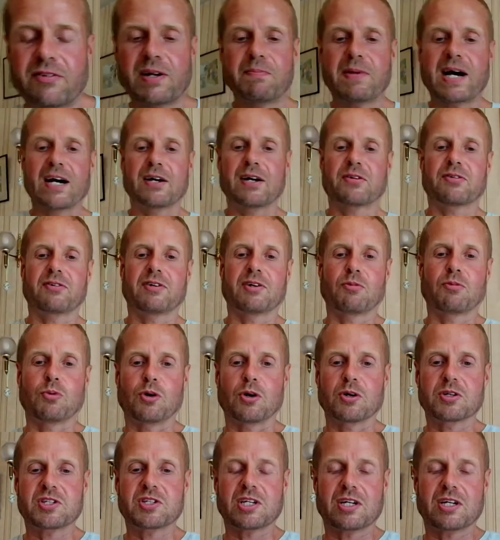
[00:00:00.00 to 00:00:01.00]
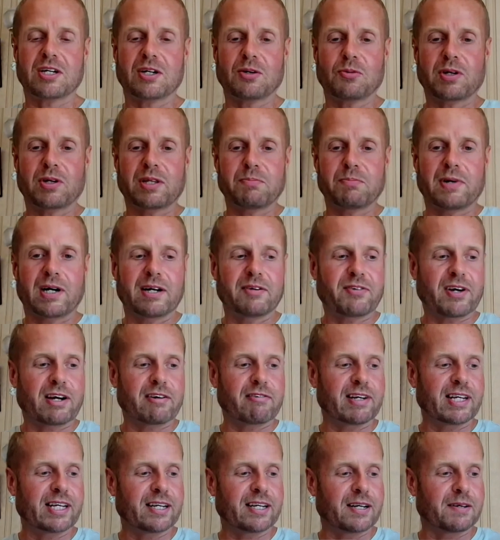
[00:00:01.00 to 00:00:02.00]
a mouthful of water with my
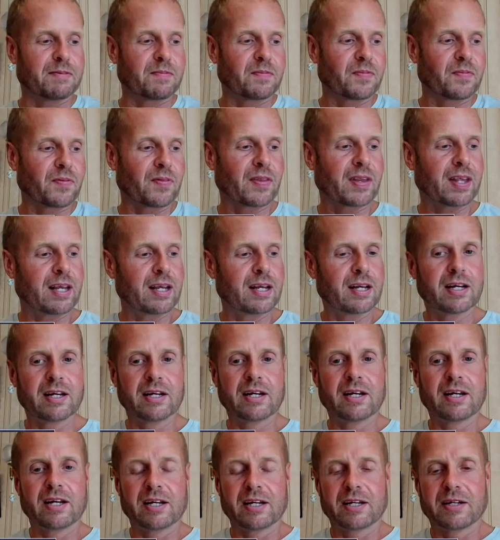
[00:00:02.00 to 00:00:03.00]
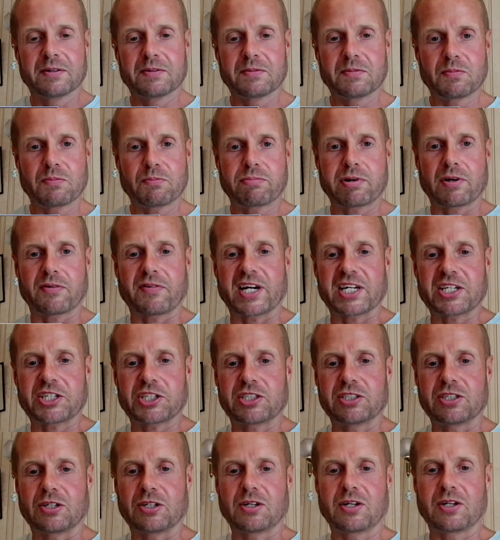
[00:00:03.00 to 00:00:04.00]
very um,
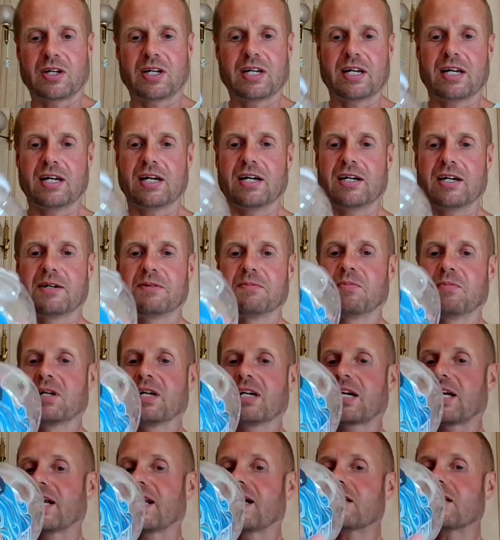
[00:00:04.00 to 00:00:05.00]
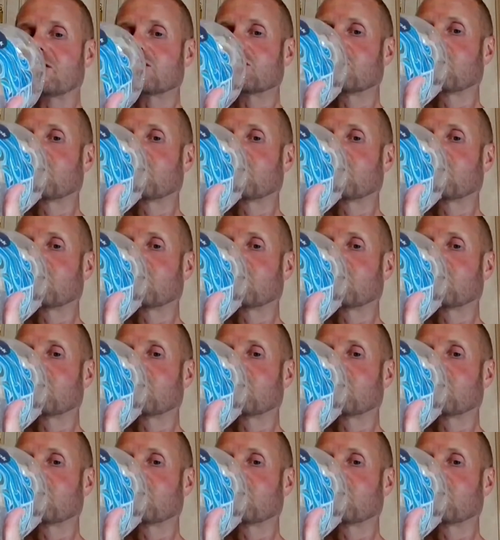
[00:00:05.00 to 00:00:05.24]
professional um, glass.